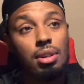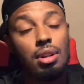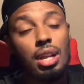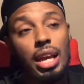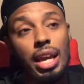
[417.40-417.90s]

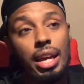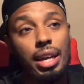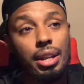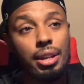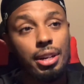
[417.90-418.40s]

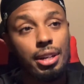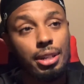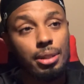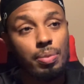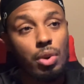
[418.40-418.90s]
and
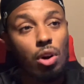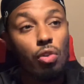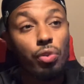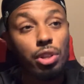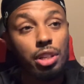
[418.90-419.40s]

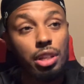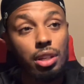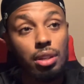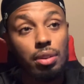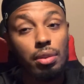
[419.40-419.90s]
hopefully